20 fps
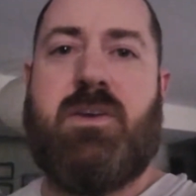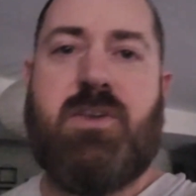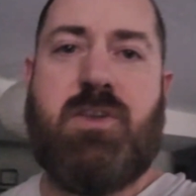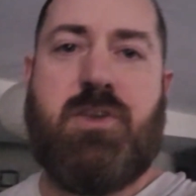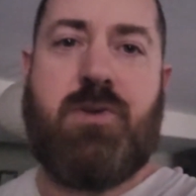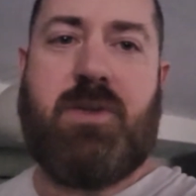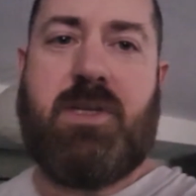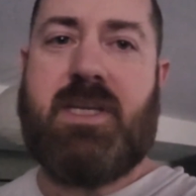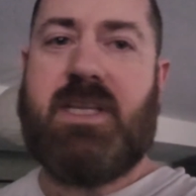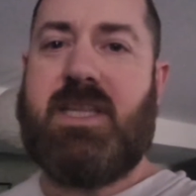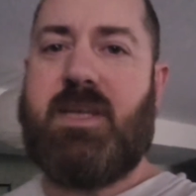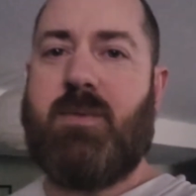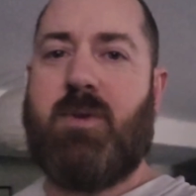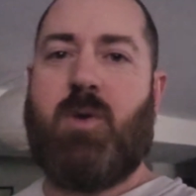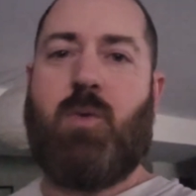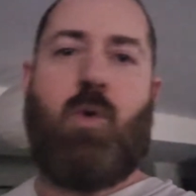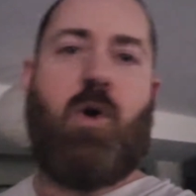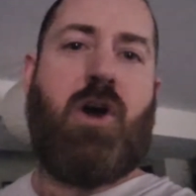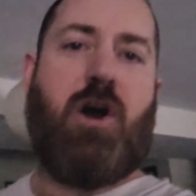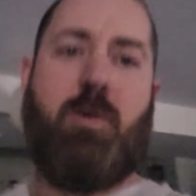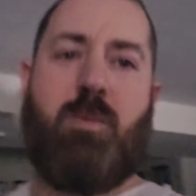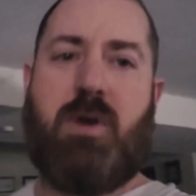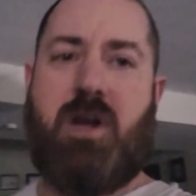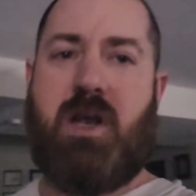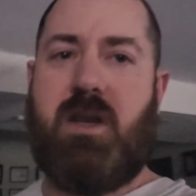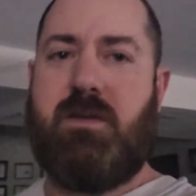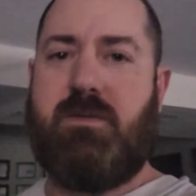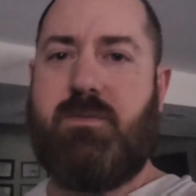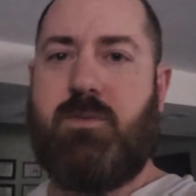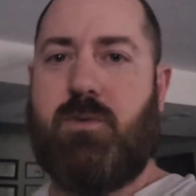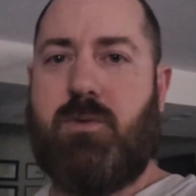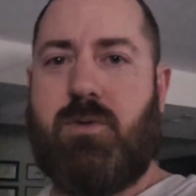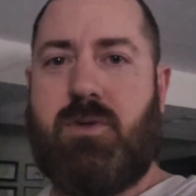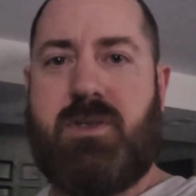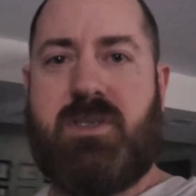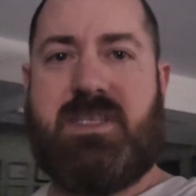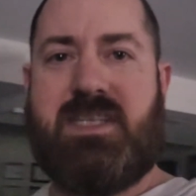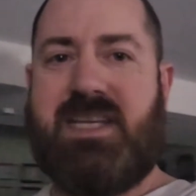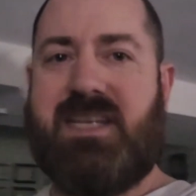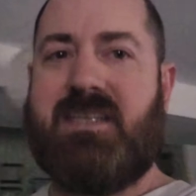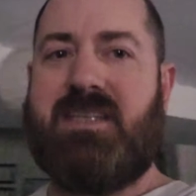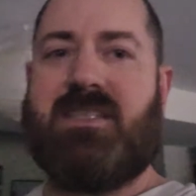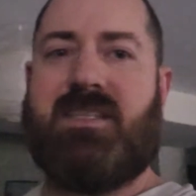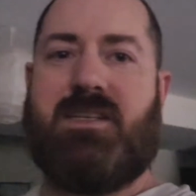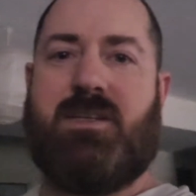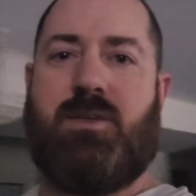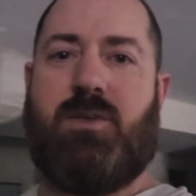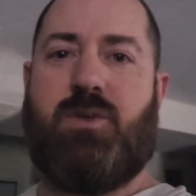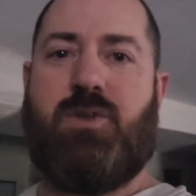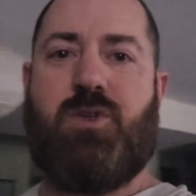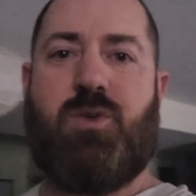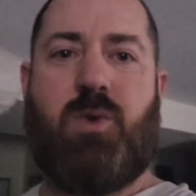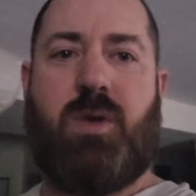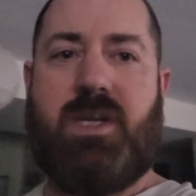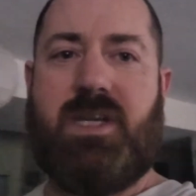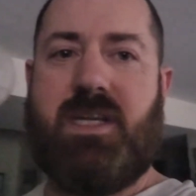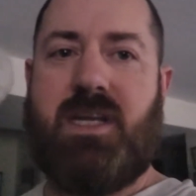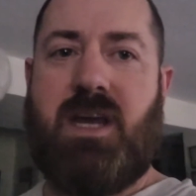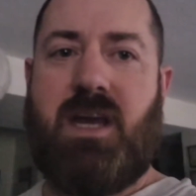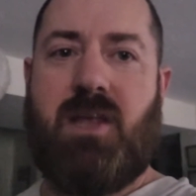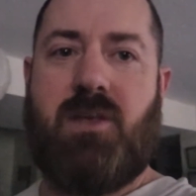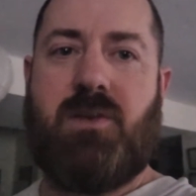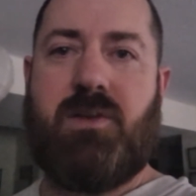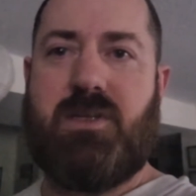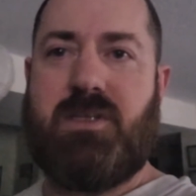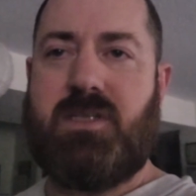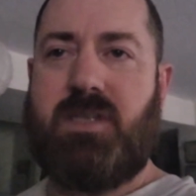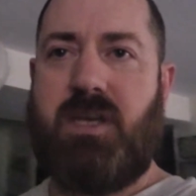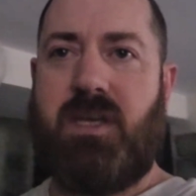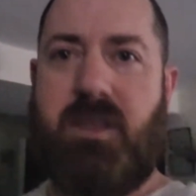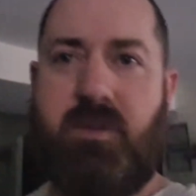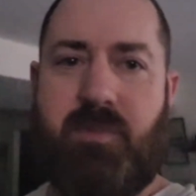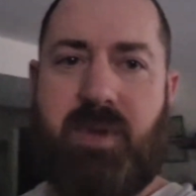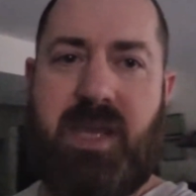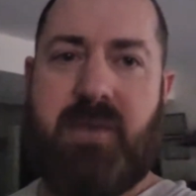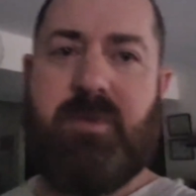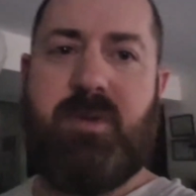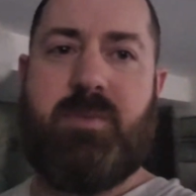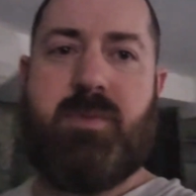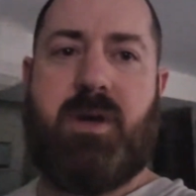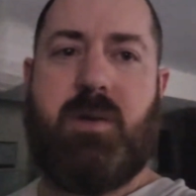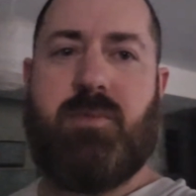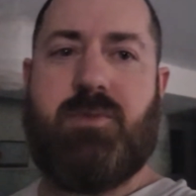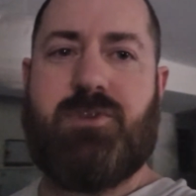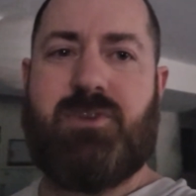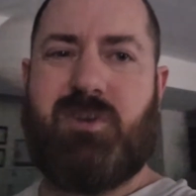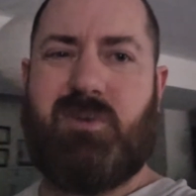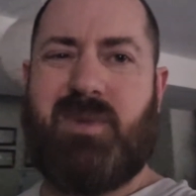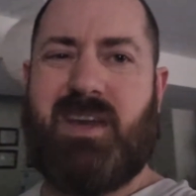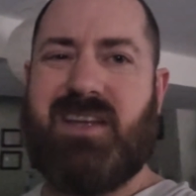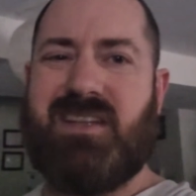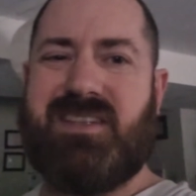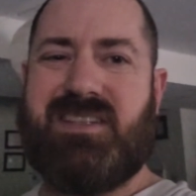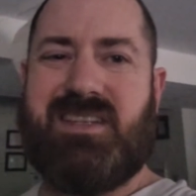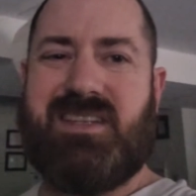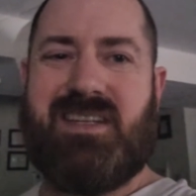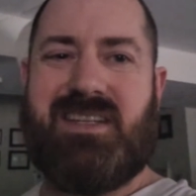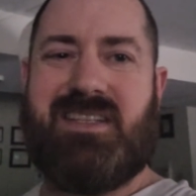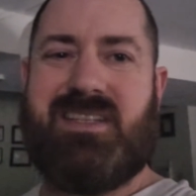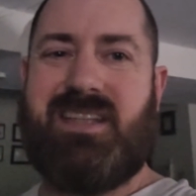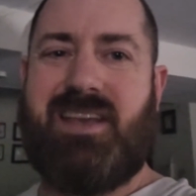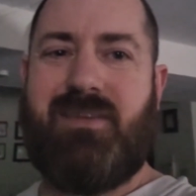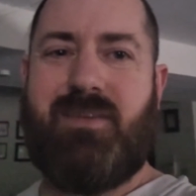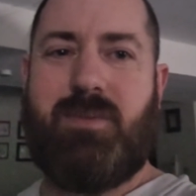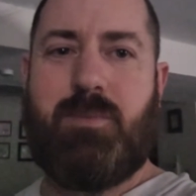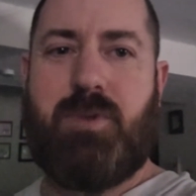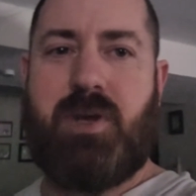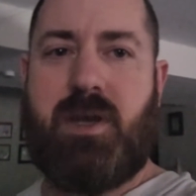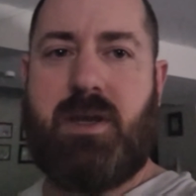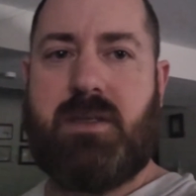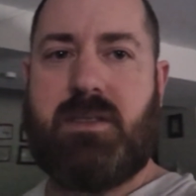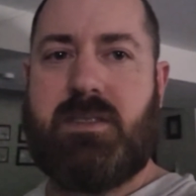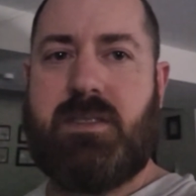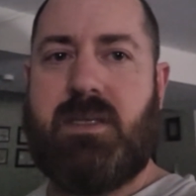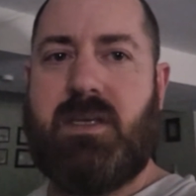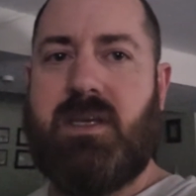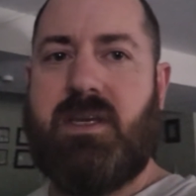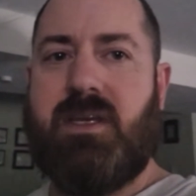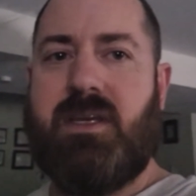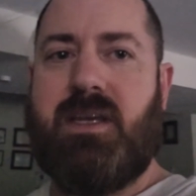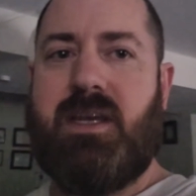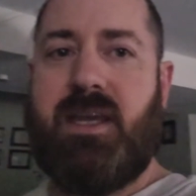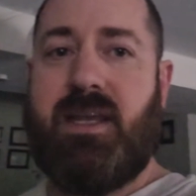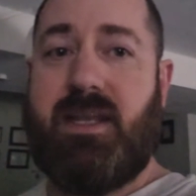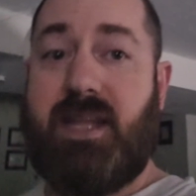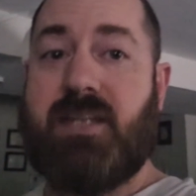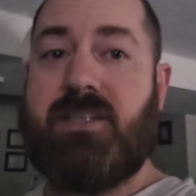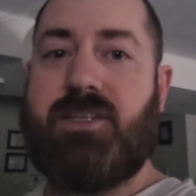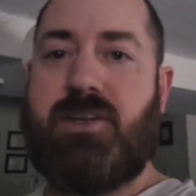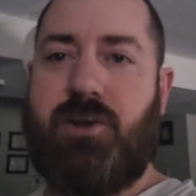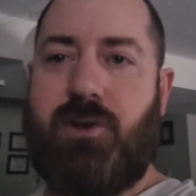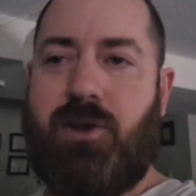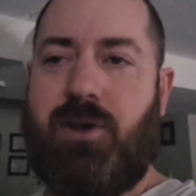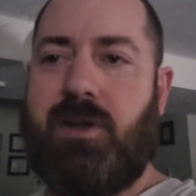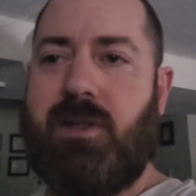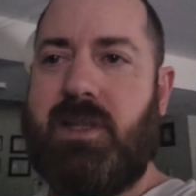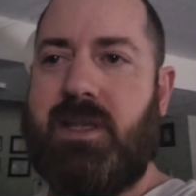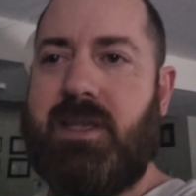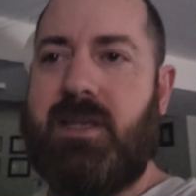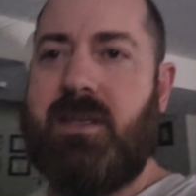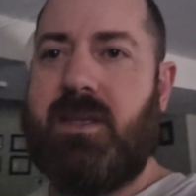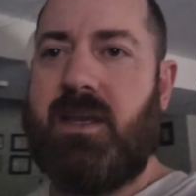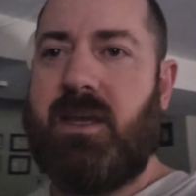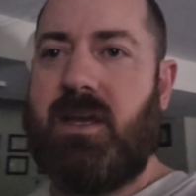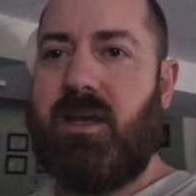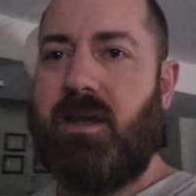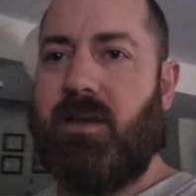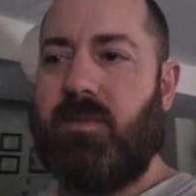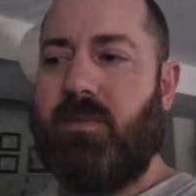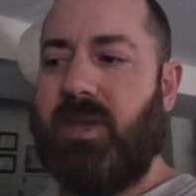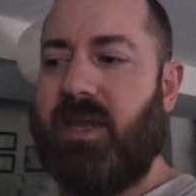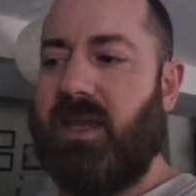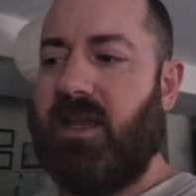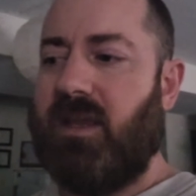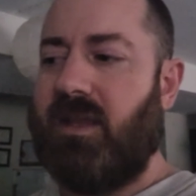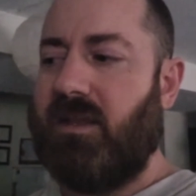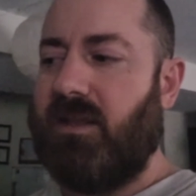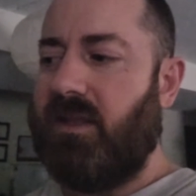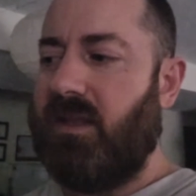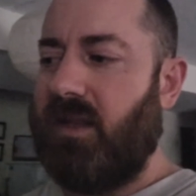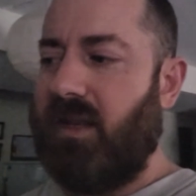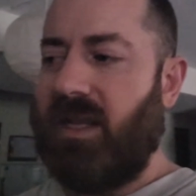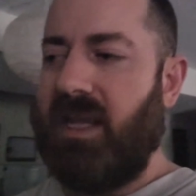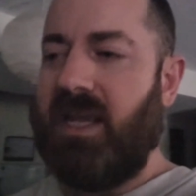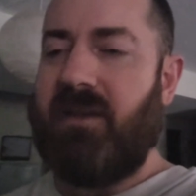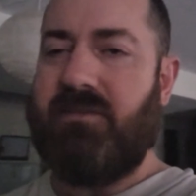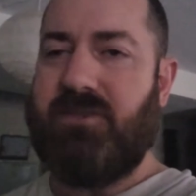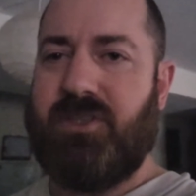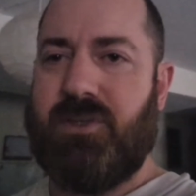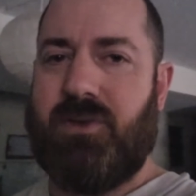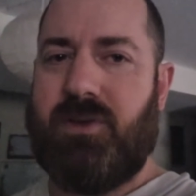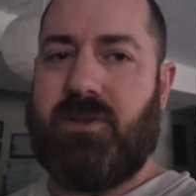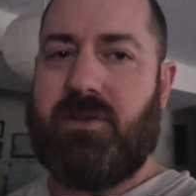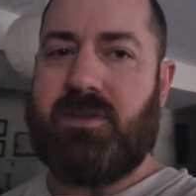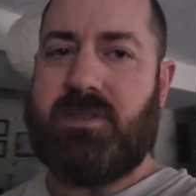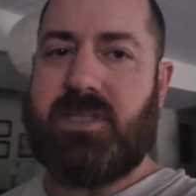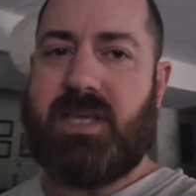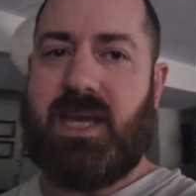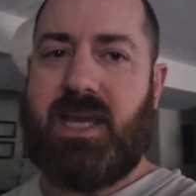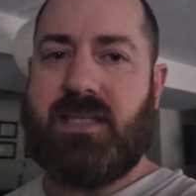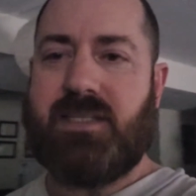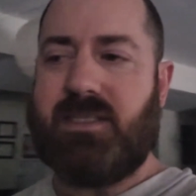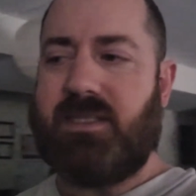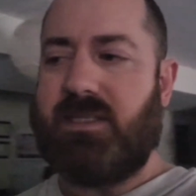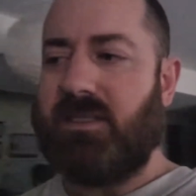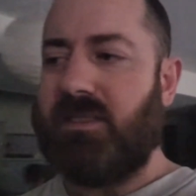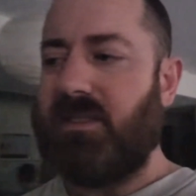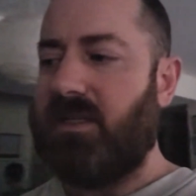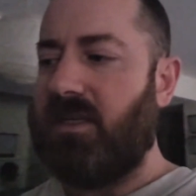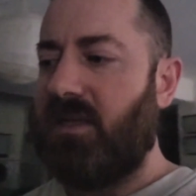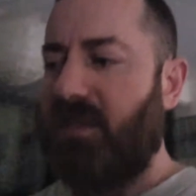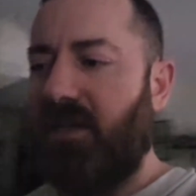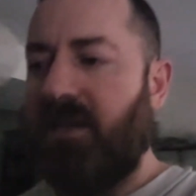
You can get them at Walmart for $6 to $20. The baby bubbles are about $6-7, and that's currently. And then they have two other sizes.